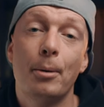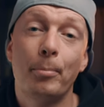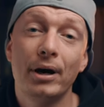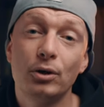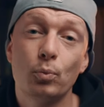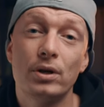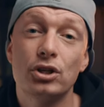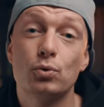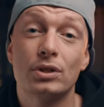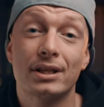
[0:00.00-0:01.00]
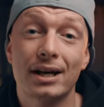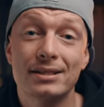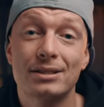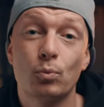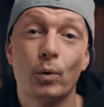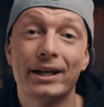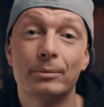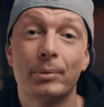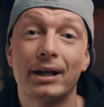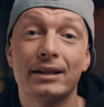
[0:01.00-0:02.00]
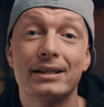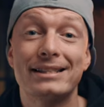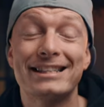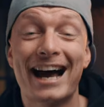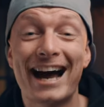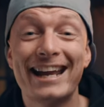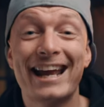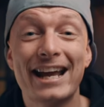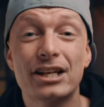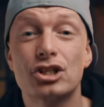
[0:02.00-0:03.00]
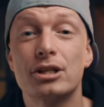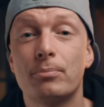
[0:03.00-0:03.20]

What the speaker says: But when using custom white balance, I actually